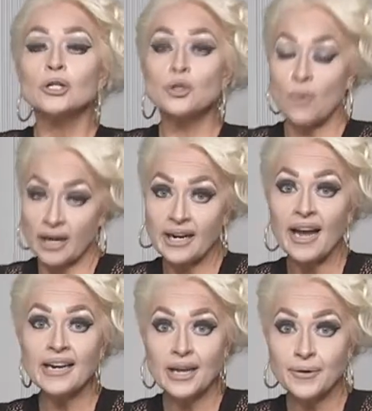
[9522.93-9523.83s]

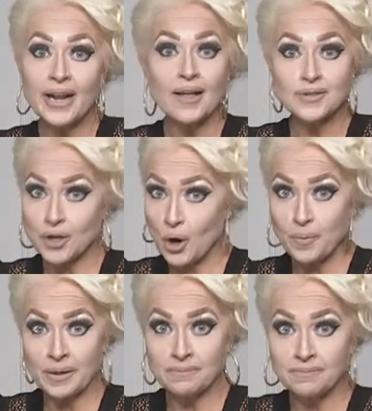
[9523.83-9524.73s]
$2,900 to
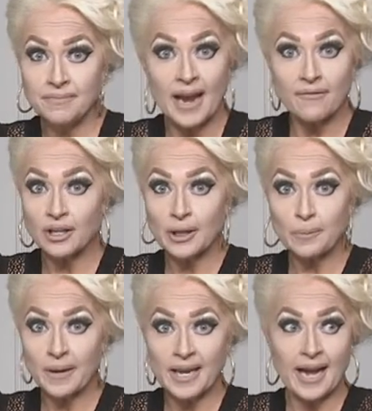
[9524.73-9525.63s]
open. Every little
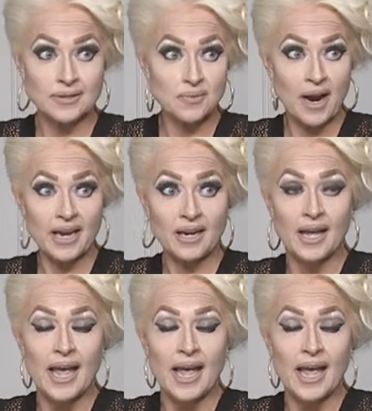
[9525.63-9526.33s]
bit counts, right?